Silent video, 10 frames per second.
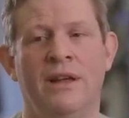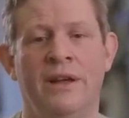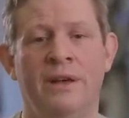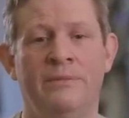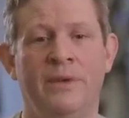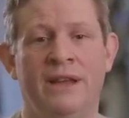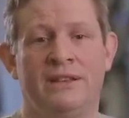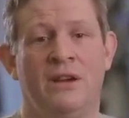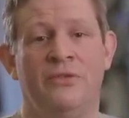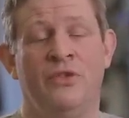Um,
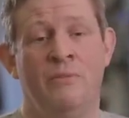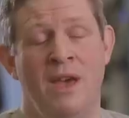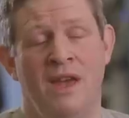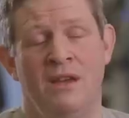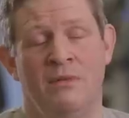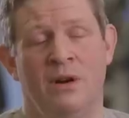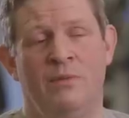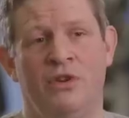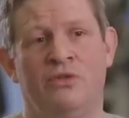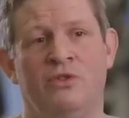it's uh, for me and my
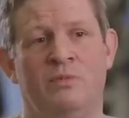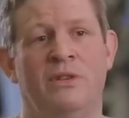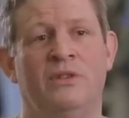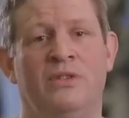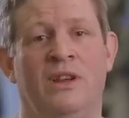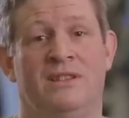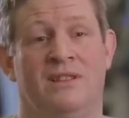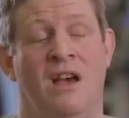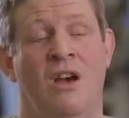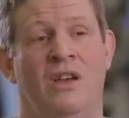personal experience, it's
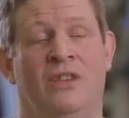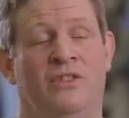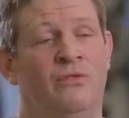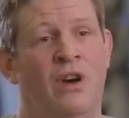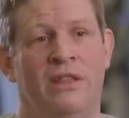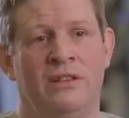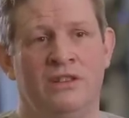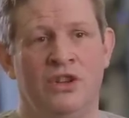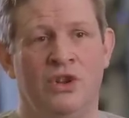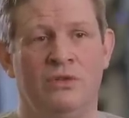uh, it's the right thing
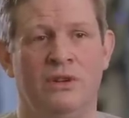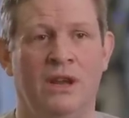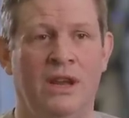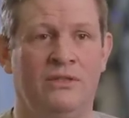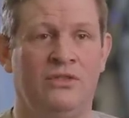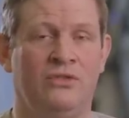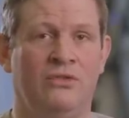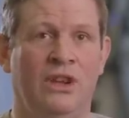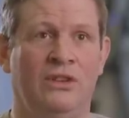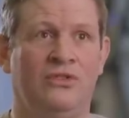to do. It's
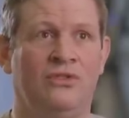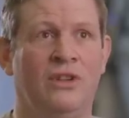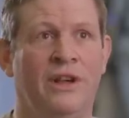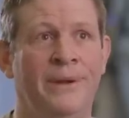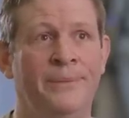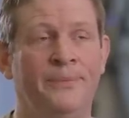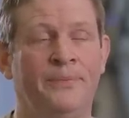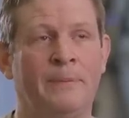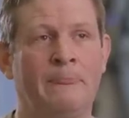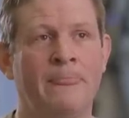it's um,
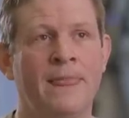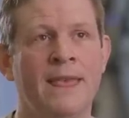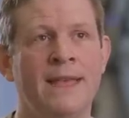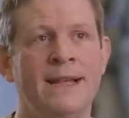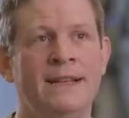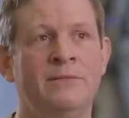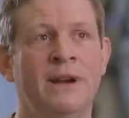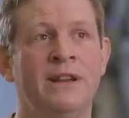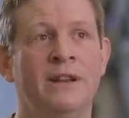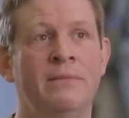it's
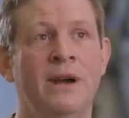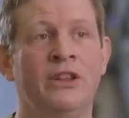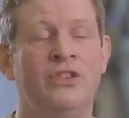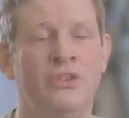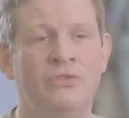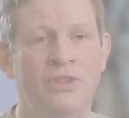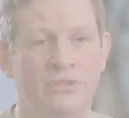made a made a huge